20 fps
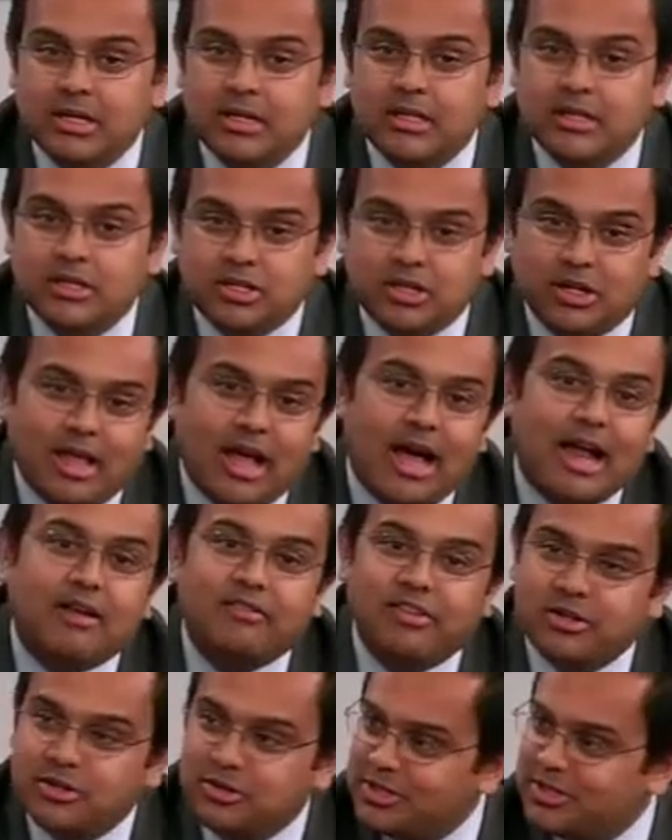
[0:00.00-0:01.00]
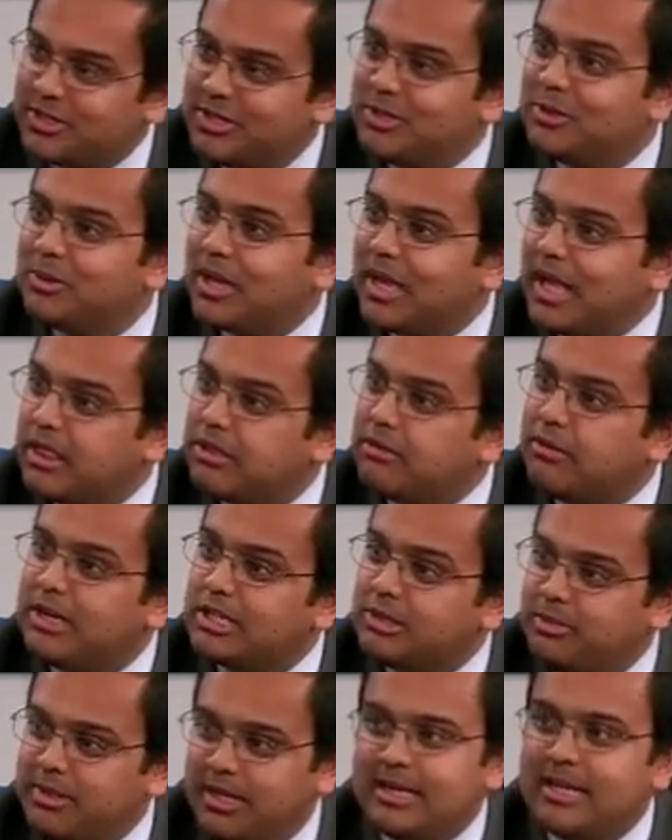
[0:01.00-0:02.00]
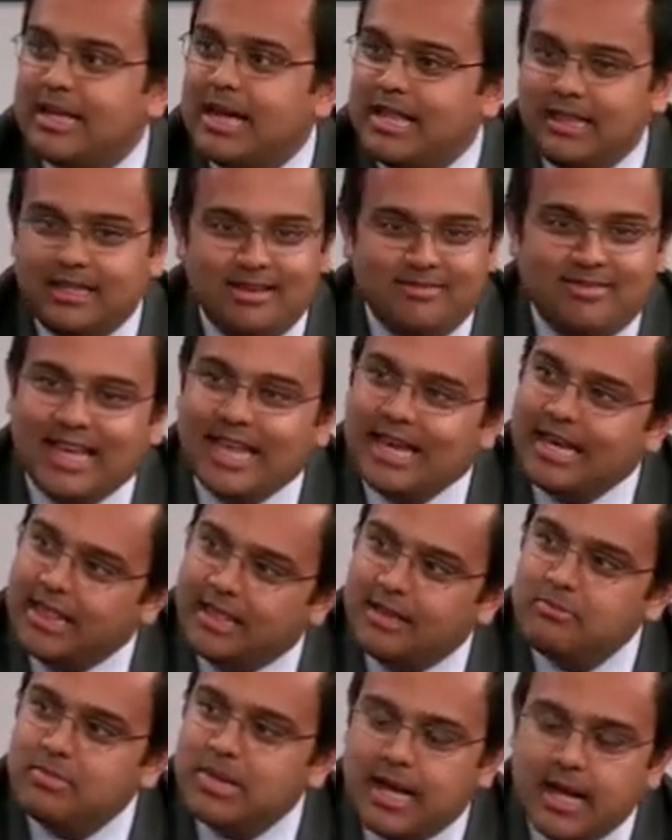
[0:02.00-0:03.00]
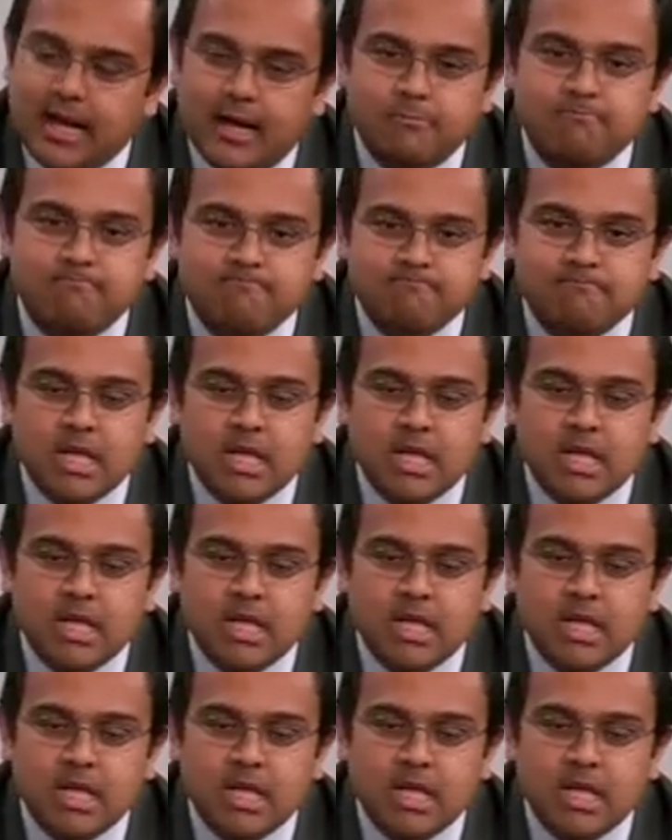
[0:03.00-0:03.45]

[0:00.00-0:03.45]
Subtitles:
there's a lot of interest in doing atherectomy and not leaving anything behind.